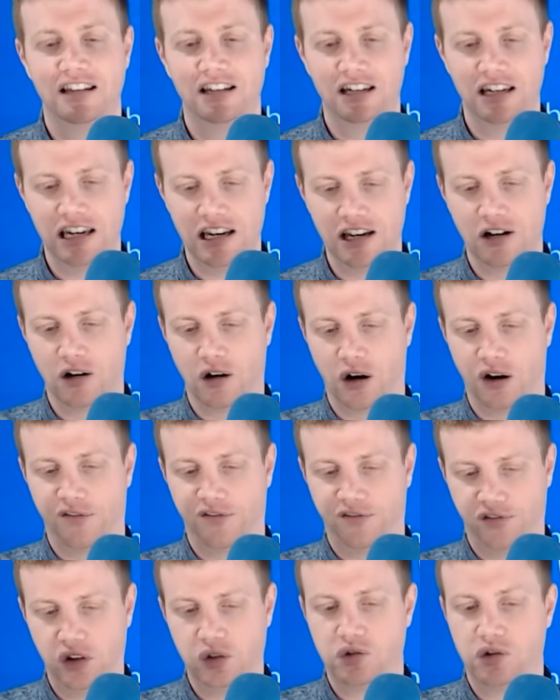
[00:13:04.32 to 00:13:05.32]
the near
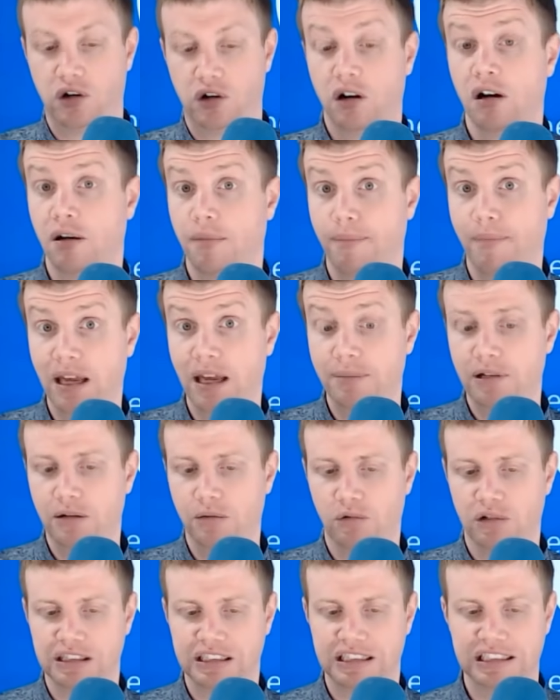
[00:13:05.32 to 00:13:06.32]
future. Maybe
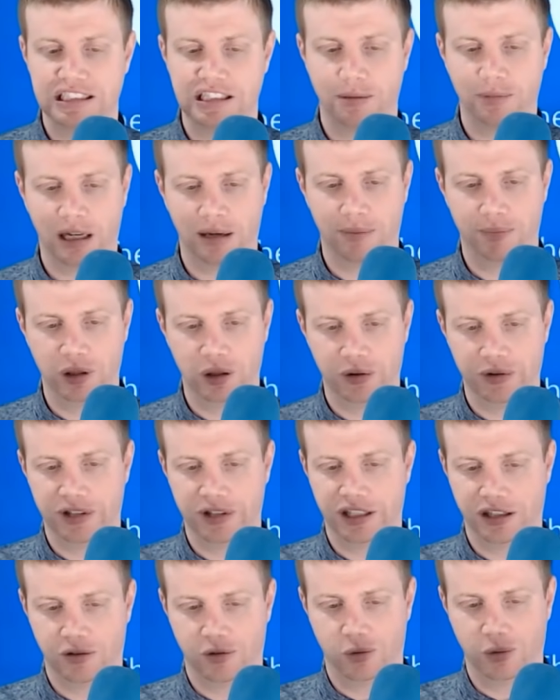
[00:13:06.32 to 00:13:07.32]
we'll see some at Build
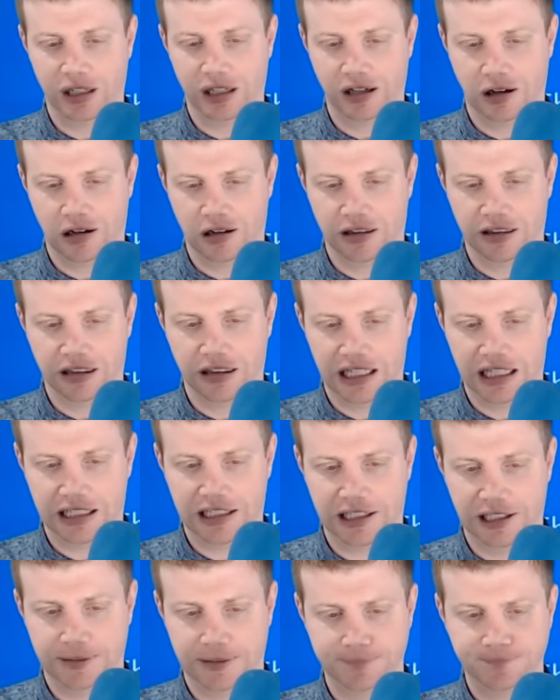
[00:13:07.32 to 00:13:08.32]
if we are
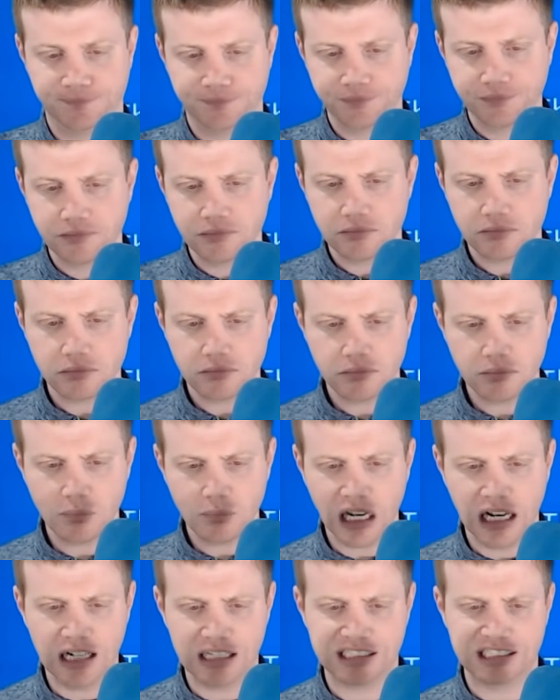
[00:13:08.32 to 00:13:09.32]
lucky.
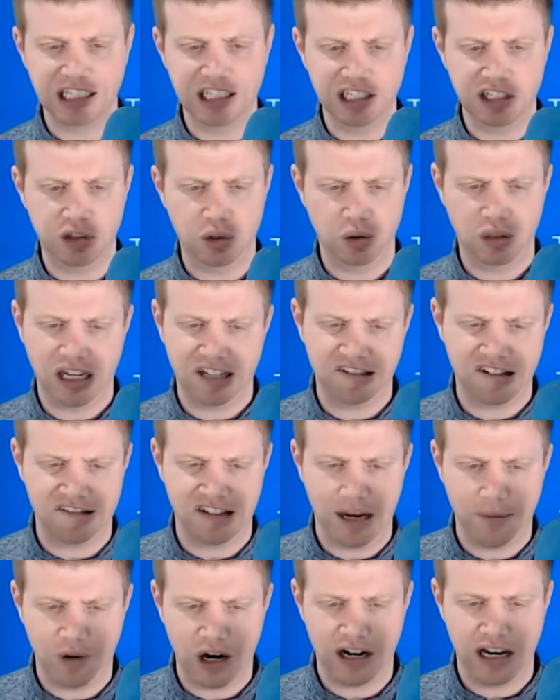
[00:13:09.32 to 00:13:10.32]
Uh, Sydney 2K says,
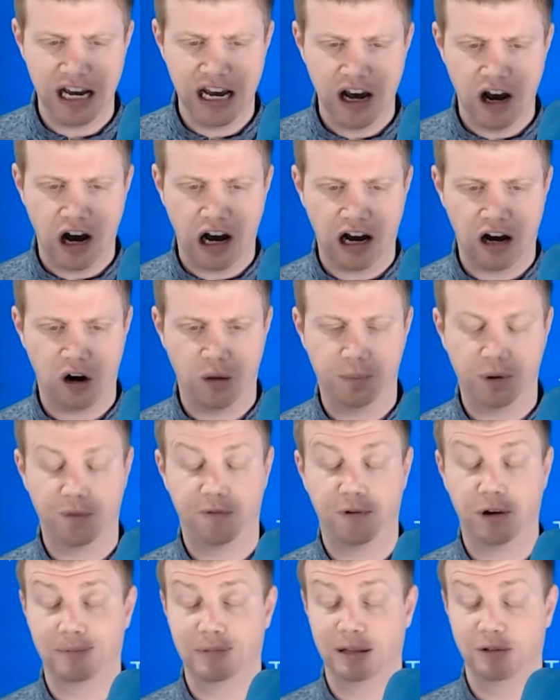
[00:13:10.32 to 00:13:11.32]
Hey Brad, I uh, hope your
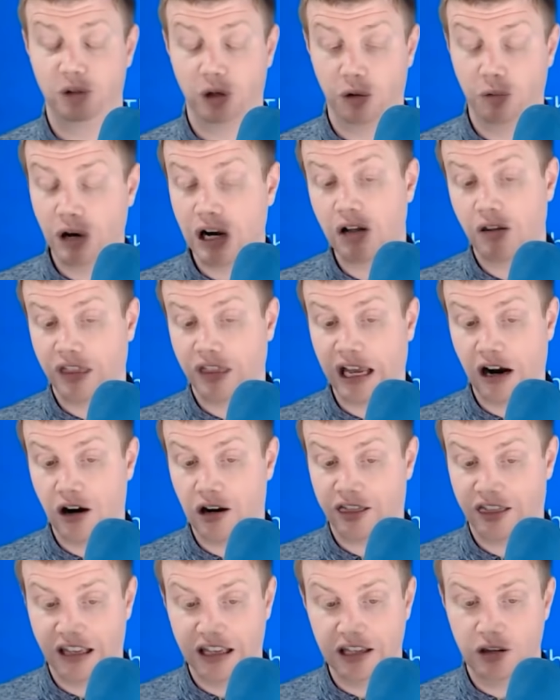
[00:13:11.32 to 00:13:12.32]
family are doing well. They are,
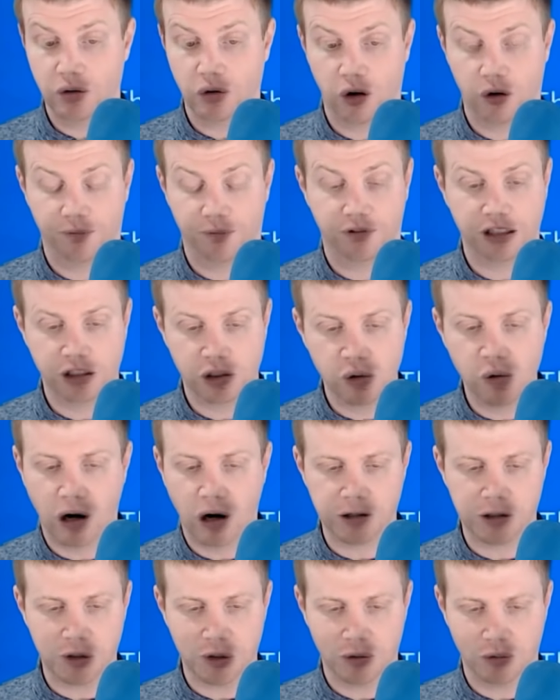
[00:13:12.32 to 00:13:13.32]
thank you. Hopefully you
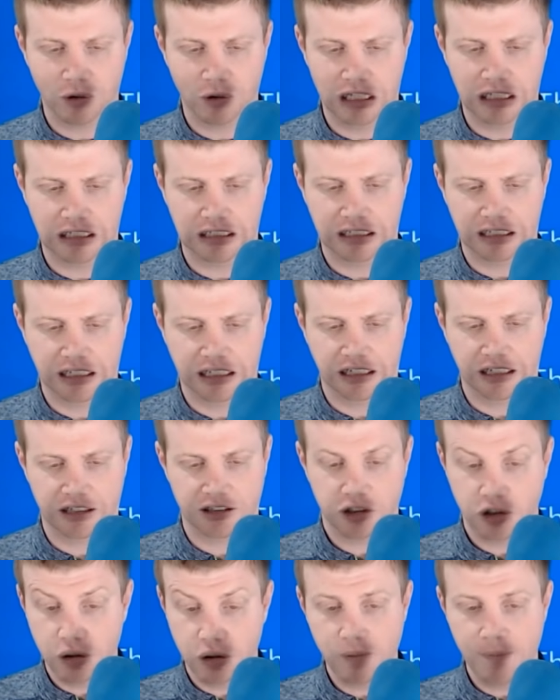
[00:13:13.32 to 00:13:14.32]
are doing well uh,
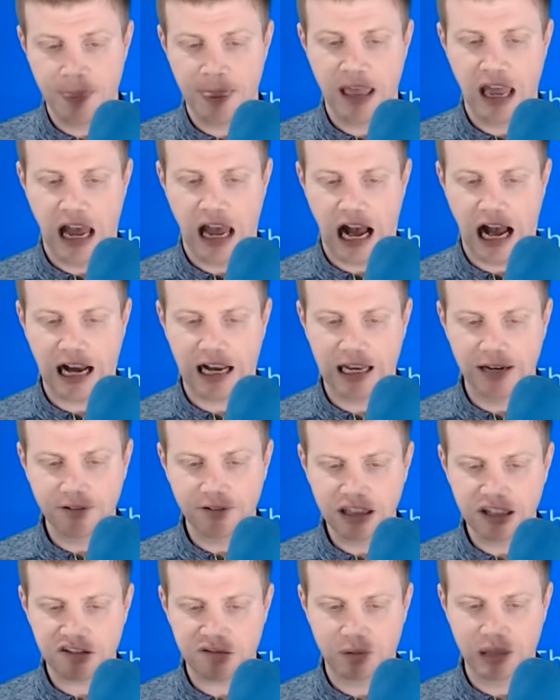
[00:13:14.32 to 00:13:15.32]
too. Uh,
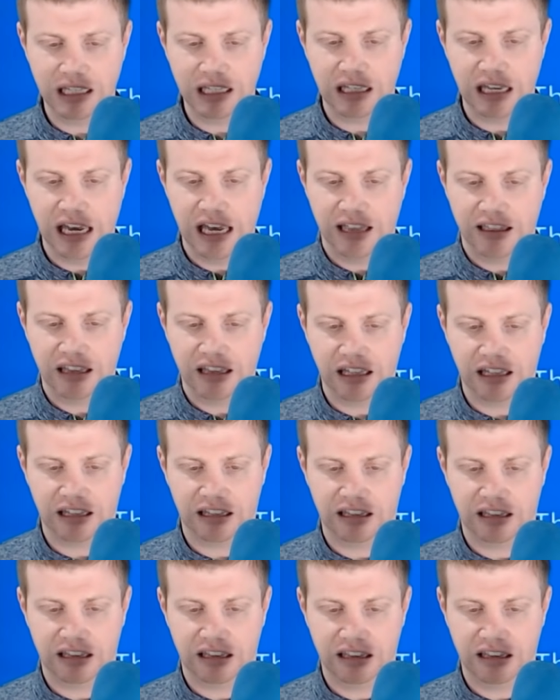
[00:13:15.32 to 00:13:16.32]
given this week, the
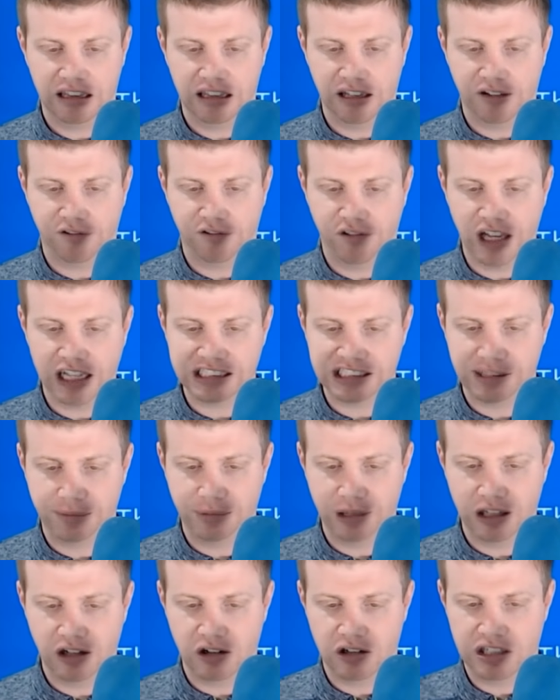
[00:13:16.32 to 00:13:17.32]
the Flight
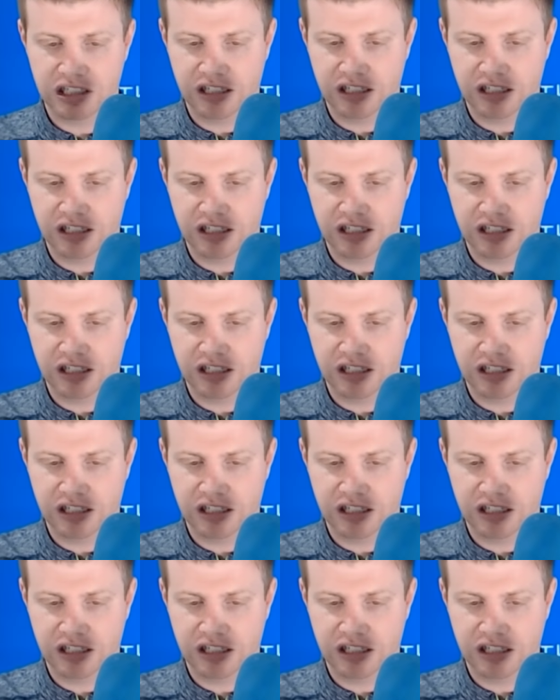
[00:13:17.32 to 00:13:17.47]
Simulator,